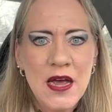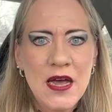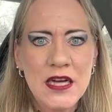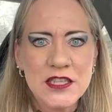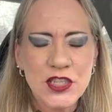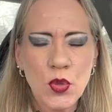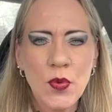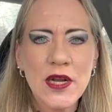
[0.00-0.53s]
And
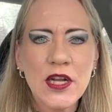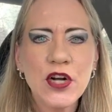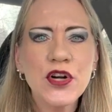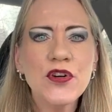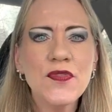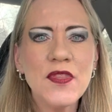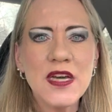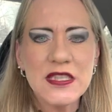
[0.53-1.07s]
so we
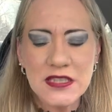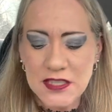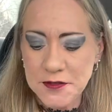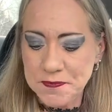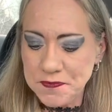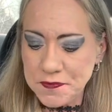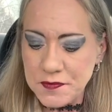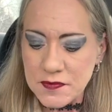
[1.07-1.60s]
learn this.
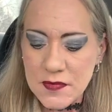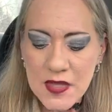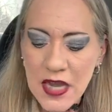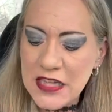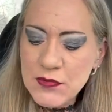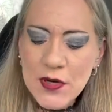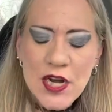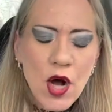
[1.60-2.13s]

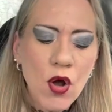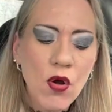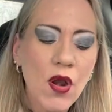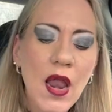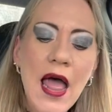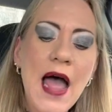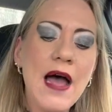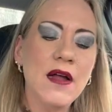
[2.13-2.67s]
And we don't
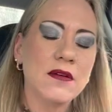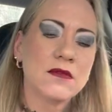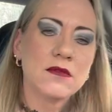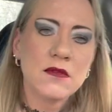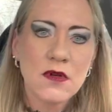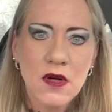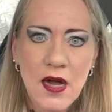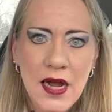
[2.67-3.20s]
let,
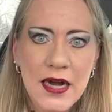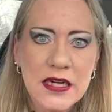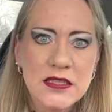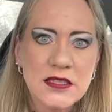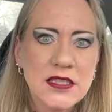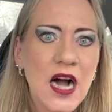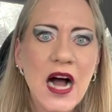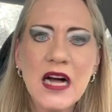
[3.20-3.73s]
all right,
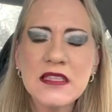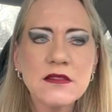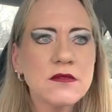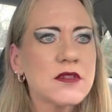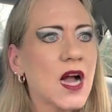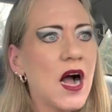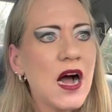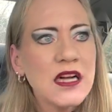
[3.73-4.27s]
because
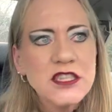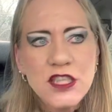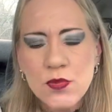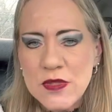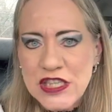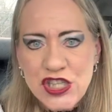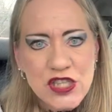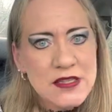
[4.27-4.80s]
God
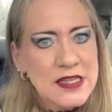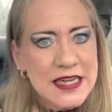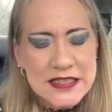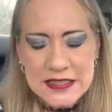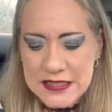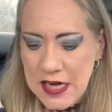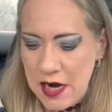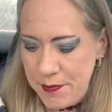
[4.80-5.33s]
switches
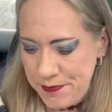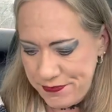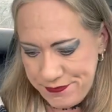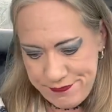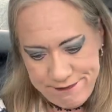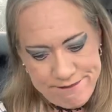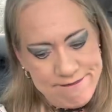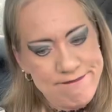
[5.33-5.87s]
things up.
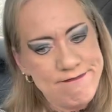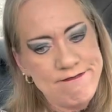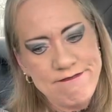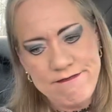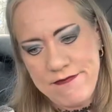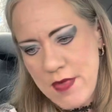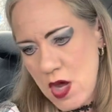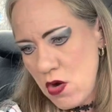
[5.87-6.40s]

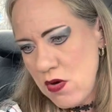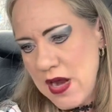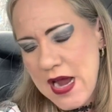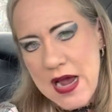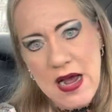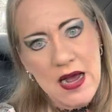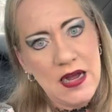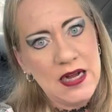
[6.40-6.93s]
And
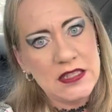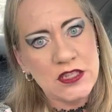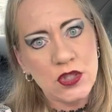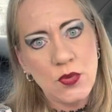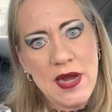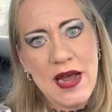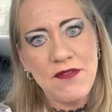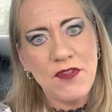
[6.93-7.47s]
so
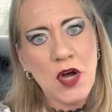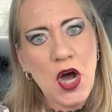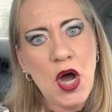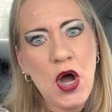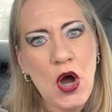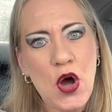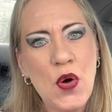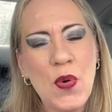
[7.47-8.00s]
we have to
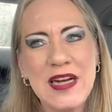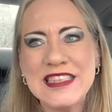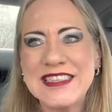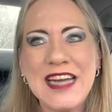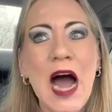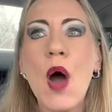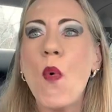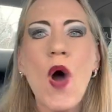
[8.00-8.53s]
always
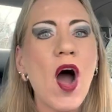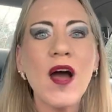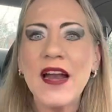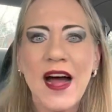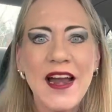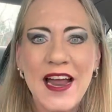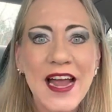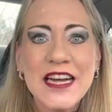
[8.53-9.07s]
not walking
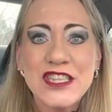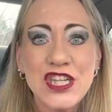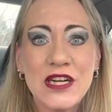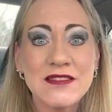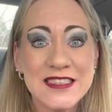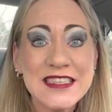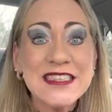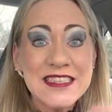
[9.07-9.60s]
on
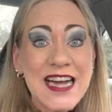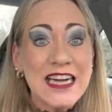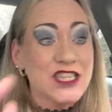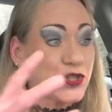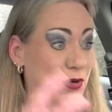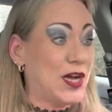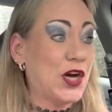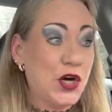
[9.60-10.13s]
eggshells. This is
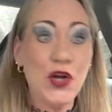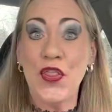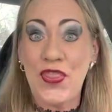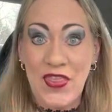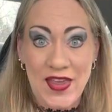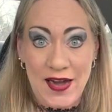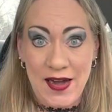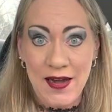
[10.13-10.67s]
actually a good
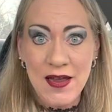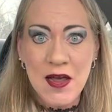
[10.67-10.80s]
thing.